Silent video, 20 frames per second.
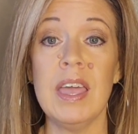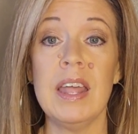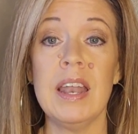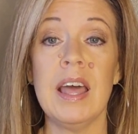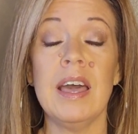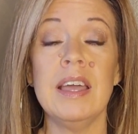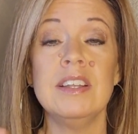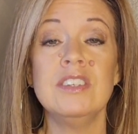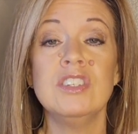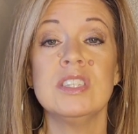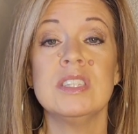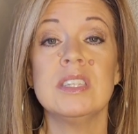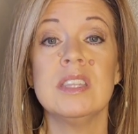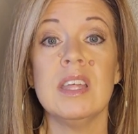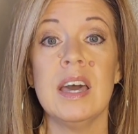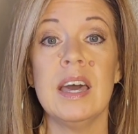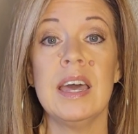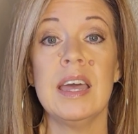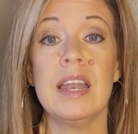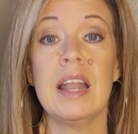And I just
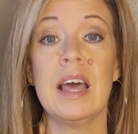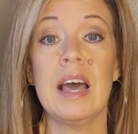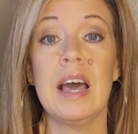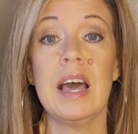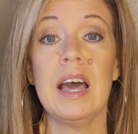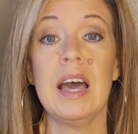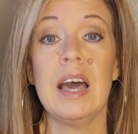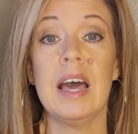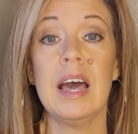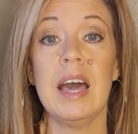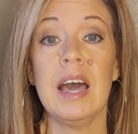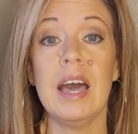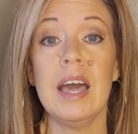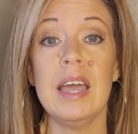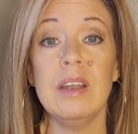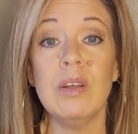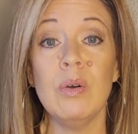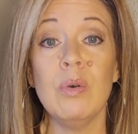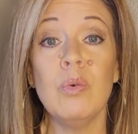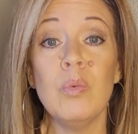thought,
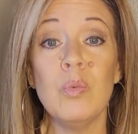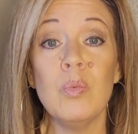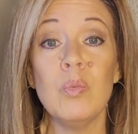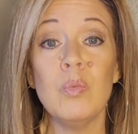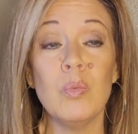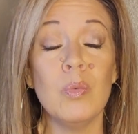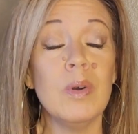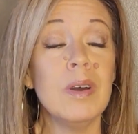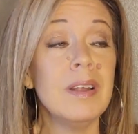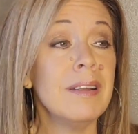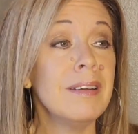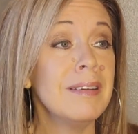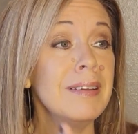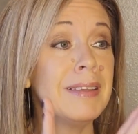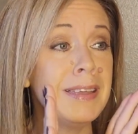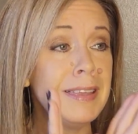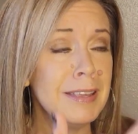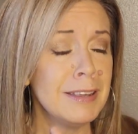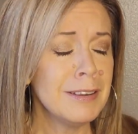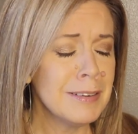I don't want
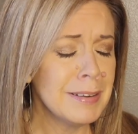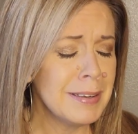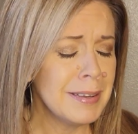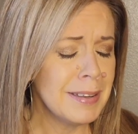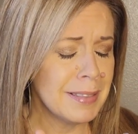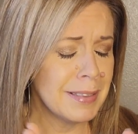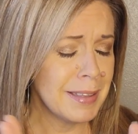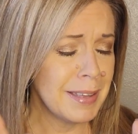to hear it.